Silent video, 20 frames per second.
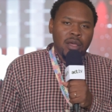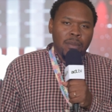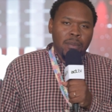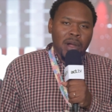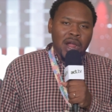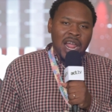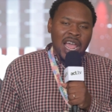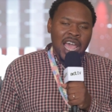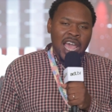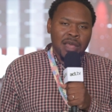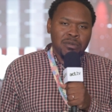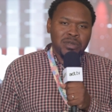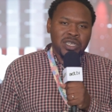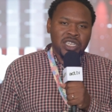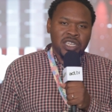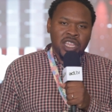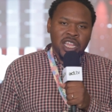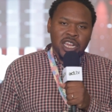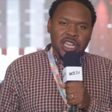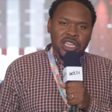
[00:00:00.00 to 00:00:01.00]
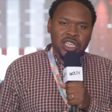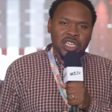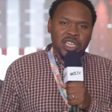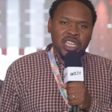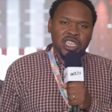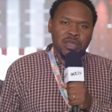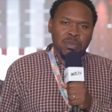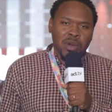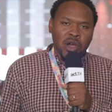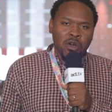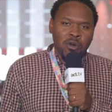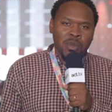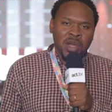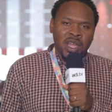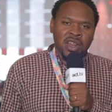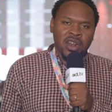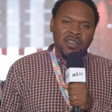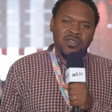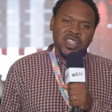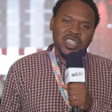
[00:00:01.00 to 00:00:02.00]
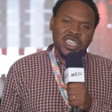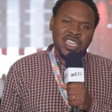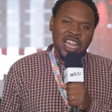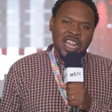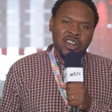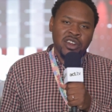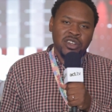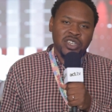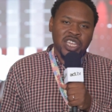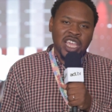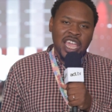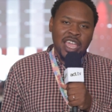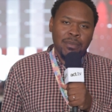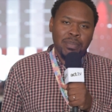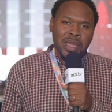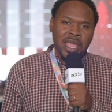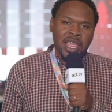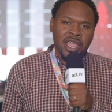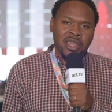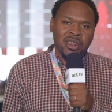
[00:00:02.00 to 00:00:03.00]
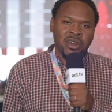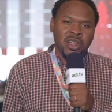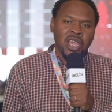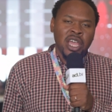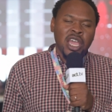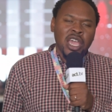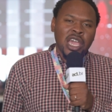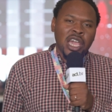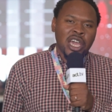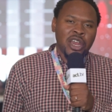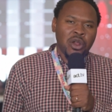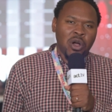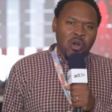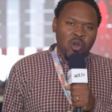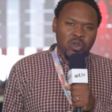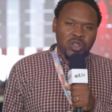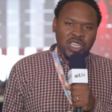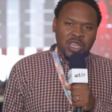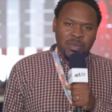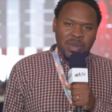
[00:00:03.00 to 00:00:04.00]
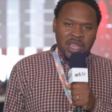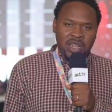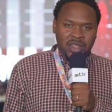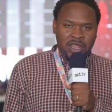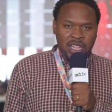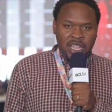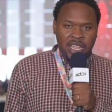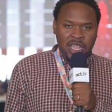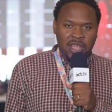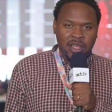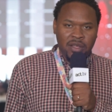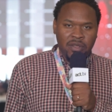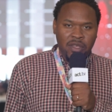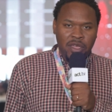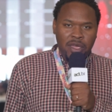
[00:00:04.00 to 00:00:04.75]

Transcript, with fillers: perhaps this this moment of the Sanders campaign could ultimately